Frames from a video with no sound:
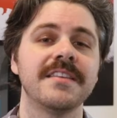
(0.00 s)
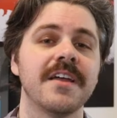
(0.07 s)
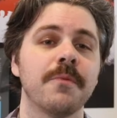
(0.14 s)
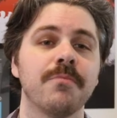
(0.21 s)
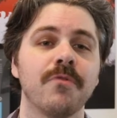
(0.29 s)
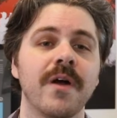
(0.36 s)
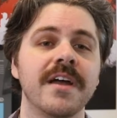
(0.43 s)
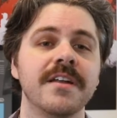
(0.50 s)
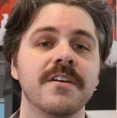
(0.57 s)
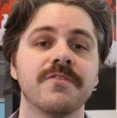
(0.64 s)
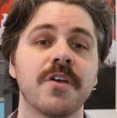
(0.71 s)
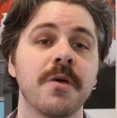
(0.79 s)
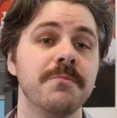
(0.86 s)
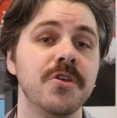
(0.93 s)
their brand
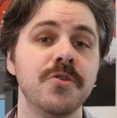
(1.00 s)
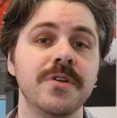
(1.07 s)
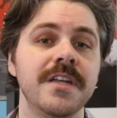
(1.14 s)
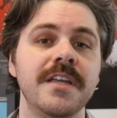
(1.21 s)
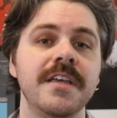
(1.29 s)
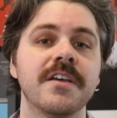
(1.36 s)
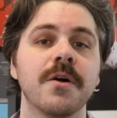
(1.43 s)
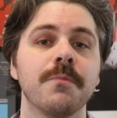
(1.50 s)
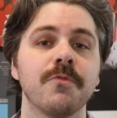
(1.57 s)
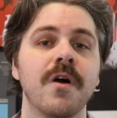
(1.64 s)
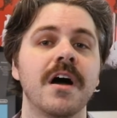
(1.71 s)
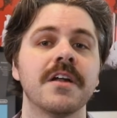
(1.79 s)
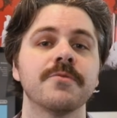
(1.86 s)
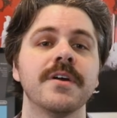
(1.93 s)
of community
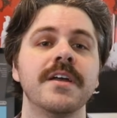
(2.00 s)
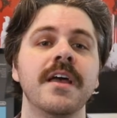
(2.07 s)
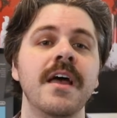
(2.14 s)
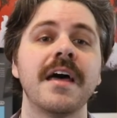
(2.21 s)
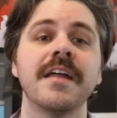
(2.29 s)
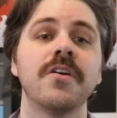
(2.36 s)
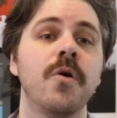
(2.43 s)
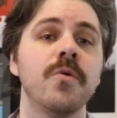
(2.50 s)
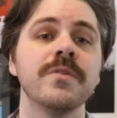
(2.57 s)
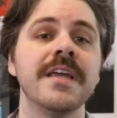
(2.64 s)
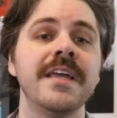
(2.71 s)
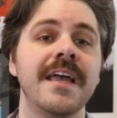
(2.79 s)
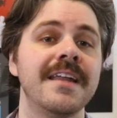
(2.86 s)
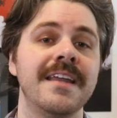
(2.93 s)
camaraderie that
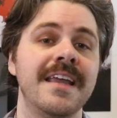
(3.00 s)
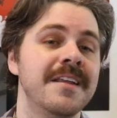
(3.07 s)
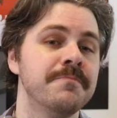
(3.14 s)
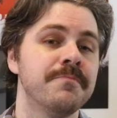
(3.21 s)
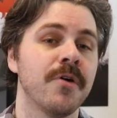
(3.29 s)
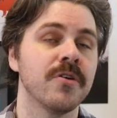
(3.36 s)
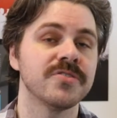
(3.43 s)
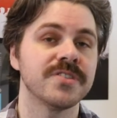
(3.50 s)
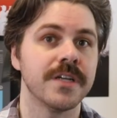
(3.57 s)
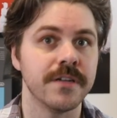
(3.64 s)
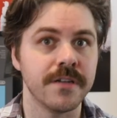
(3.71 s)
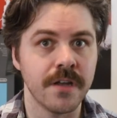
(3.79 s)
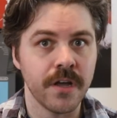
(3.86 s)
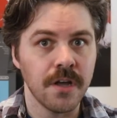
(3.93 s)
only an
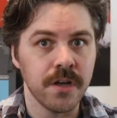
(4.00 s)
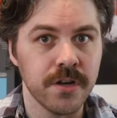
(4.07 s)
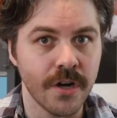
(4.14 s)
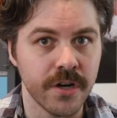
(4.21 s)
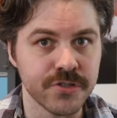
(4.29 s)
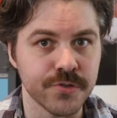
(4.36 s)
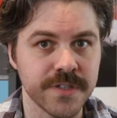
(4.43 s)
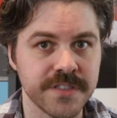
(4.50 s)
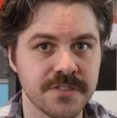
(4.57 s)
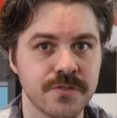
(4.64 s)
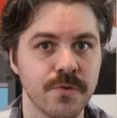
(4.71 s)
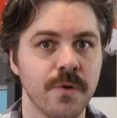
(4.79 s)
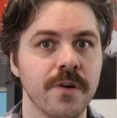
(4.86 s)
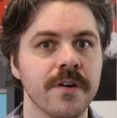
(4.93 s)
in-person country
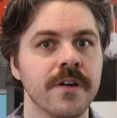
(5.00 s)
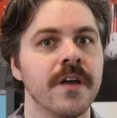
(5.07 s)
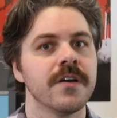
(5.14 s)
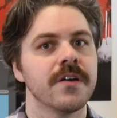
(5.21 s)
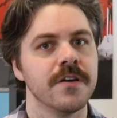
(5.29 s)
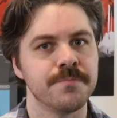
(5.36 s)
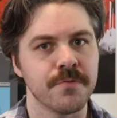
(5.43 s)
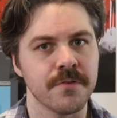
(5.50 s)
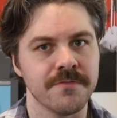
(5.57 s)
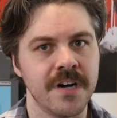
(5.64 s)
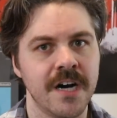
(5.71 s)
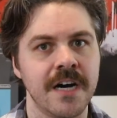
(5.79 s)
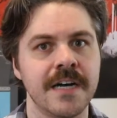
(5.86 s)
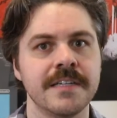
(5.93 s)
store could
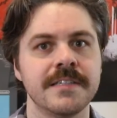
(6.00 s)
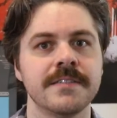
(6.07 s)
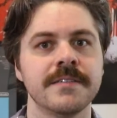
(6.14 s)
provide.